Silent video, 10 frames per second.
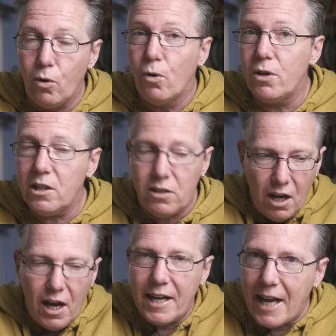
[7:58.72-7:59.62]
audience,
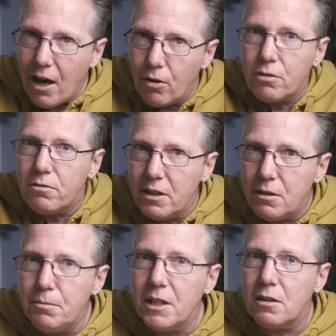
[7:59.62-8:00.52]
an
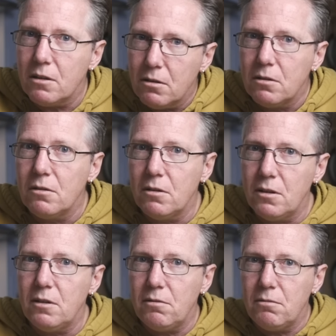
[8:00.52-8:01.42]
algorithmic,
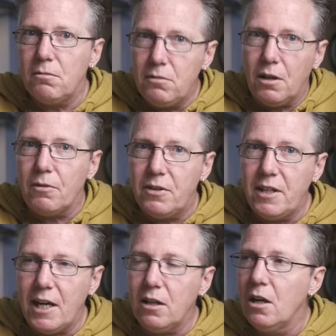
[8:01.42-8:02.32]
you know,
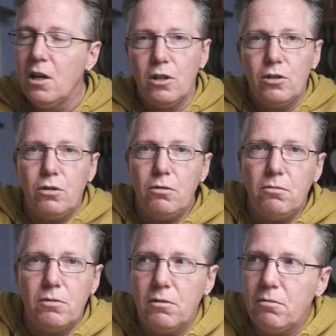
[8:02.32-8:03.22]
thing
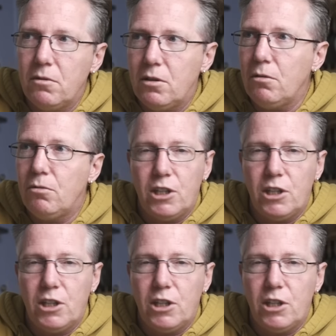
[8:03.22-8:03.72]
to